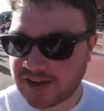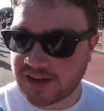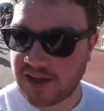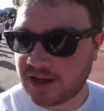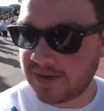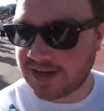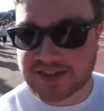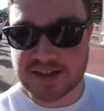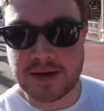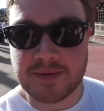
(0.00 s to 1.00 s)
at the opening
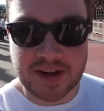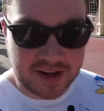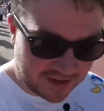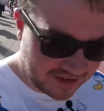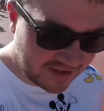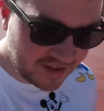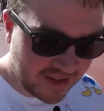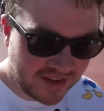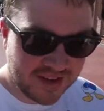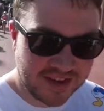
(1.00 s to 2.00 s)
ceremony.
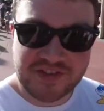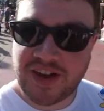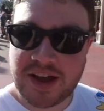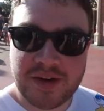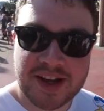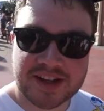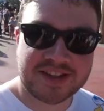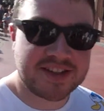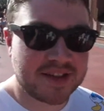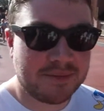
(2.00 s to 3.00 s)
the
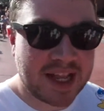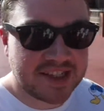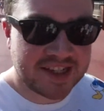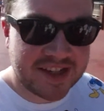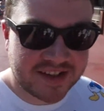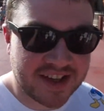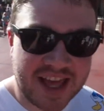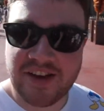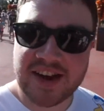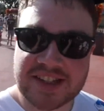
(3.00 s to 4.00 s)
fireworks, the magic, the
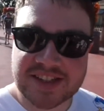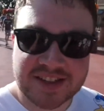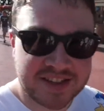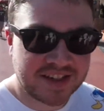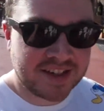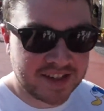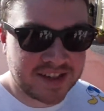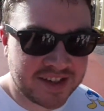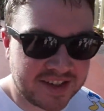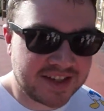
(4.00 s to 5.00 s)
characters,
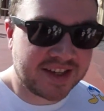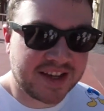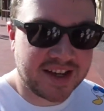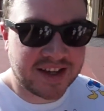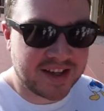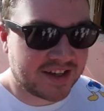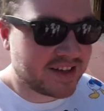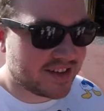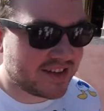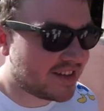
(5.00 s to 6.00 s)
the
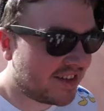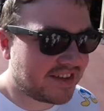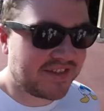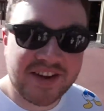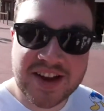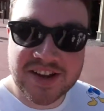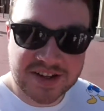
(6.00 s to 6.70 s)
uh, fairy the